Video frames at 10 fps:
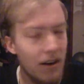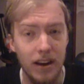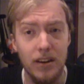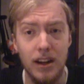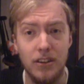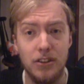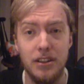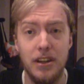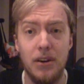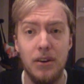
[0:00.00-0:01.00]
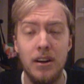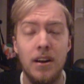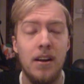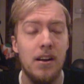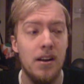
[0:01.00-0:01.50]
I don't actually know.
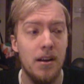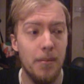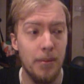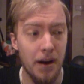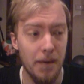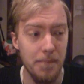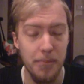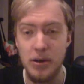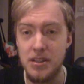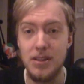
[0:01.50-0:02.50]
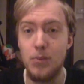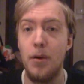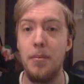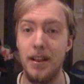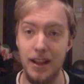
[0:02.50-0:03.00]
But most of these
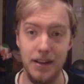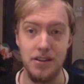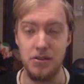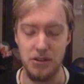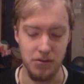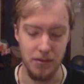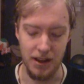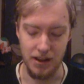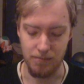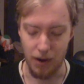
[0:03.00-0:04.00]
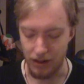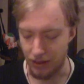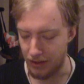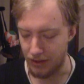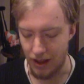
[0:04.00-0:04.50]
will be late due to me buying the
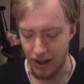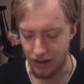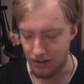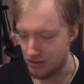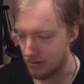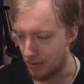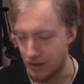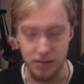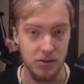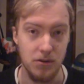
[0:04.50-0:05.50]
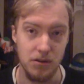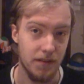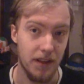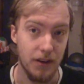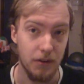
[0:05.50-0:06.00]
thing late. There's being some school
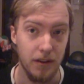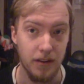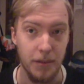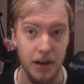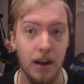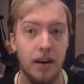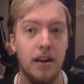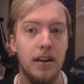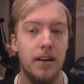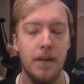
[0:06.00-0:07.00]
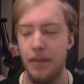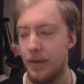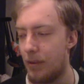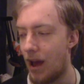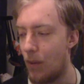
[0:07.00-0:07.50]
stuff that do need to be done.
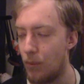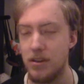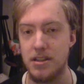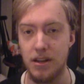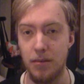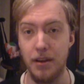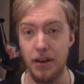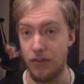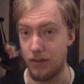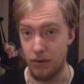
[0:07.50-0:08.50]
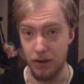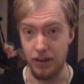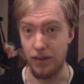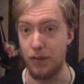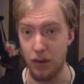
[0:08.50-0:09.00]
But I will still be doing
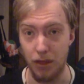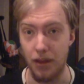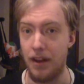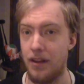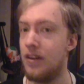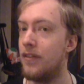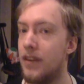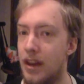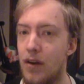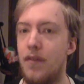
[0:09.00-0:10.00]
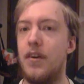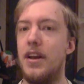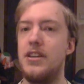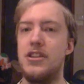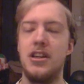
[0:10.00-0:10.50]
this full thing, a video for
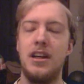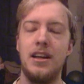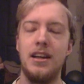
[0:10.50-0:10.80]
each.